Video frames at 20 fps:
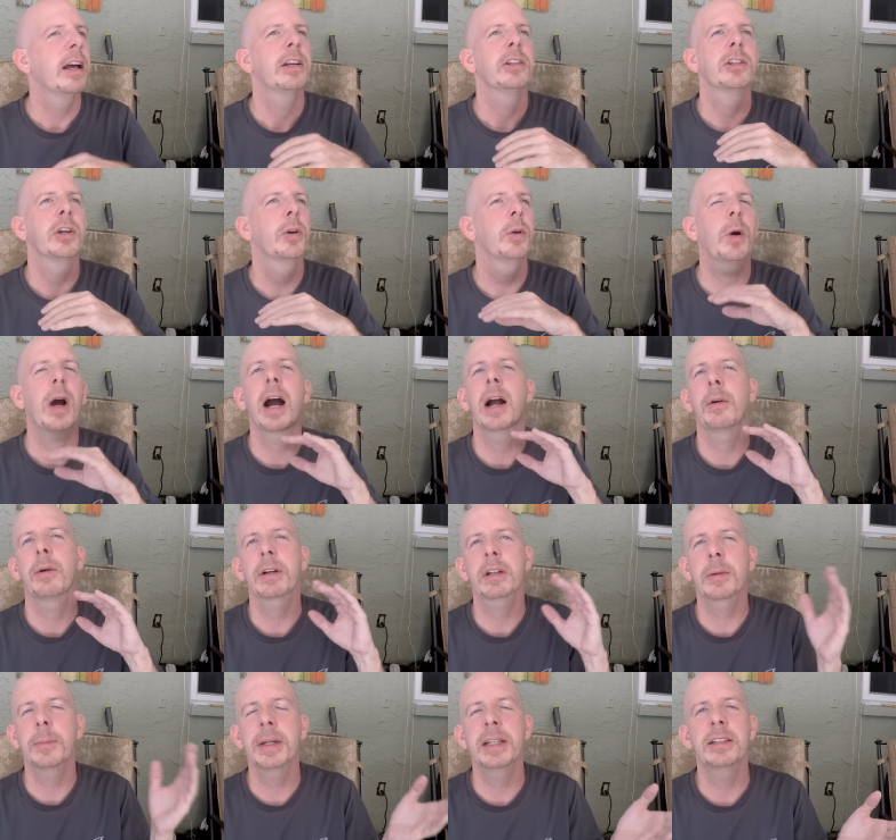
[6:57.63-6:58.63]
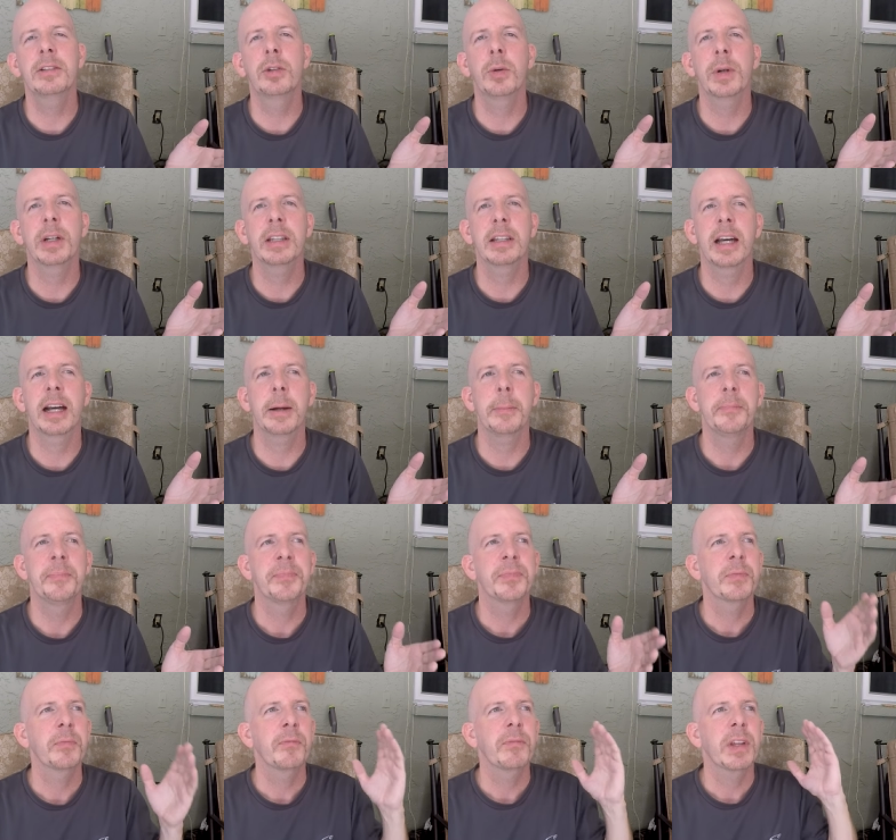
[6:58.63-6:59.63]
So I recommend doing that.
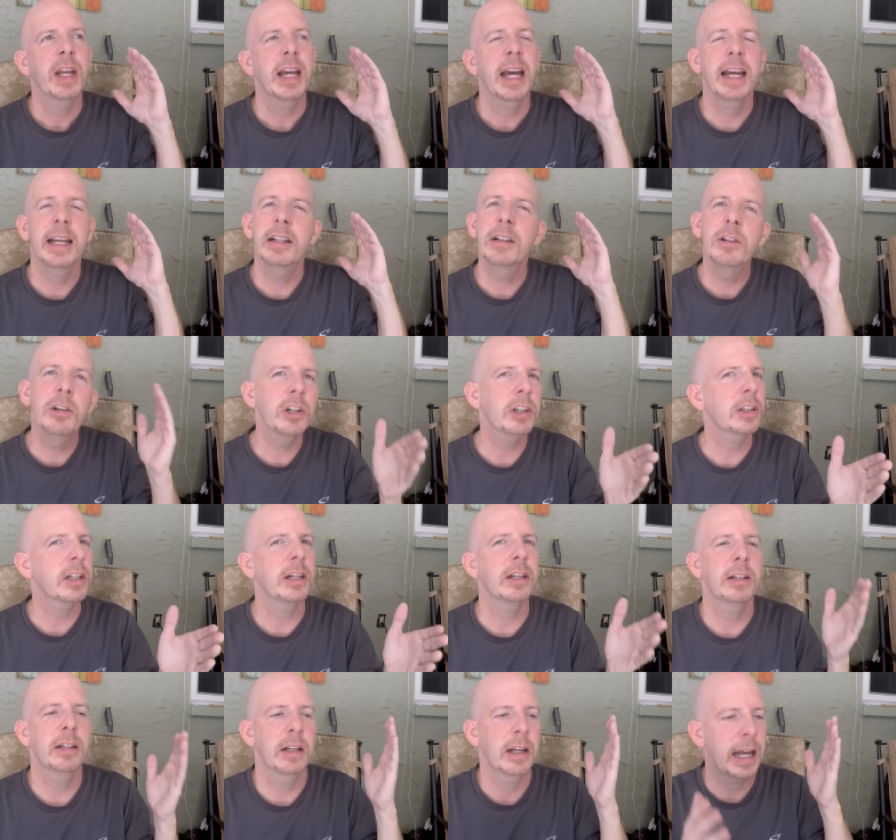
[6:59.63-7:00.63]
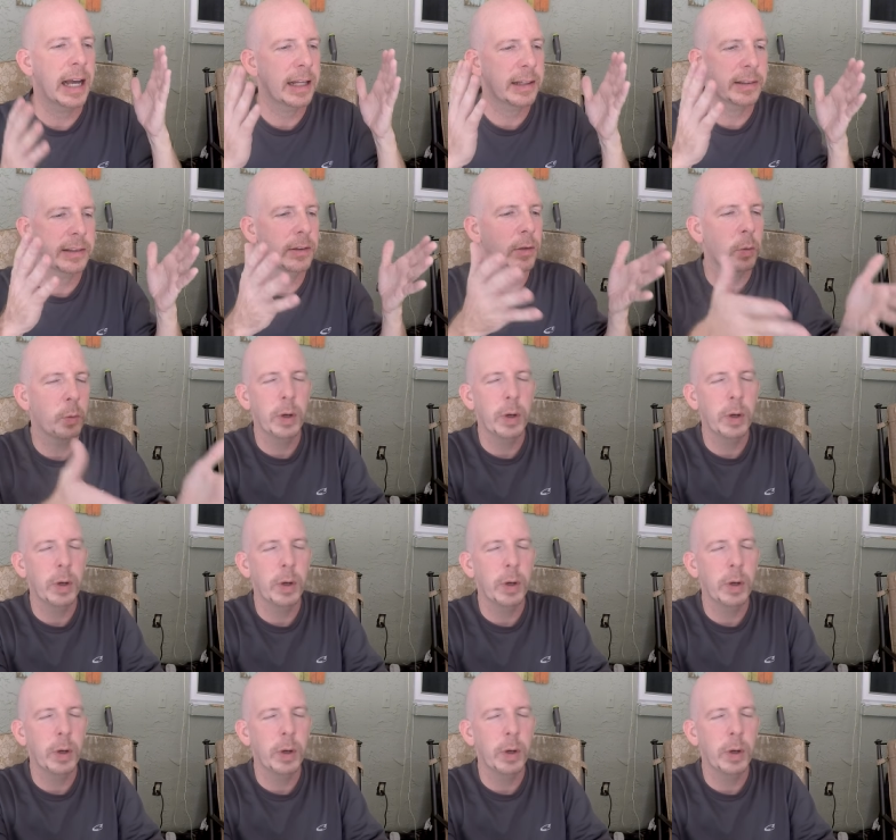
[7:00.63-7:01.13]
And look at the